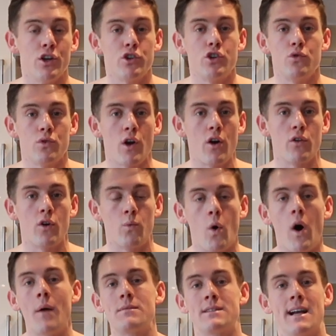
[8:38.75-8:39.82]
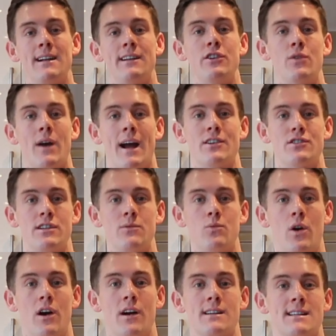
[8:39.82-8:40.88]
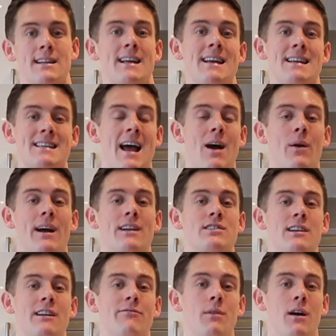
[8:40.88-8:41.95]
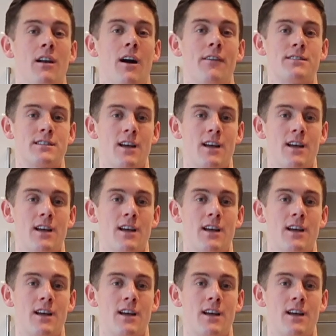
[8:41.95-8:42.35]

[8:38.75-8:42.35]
you know that what I'm telling you actually works and it is how I actually live my life.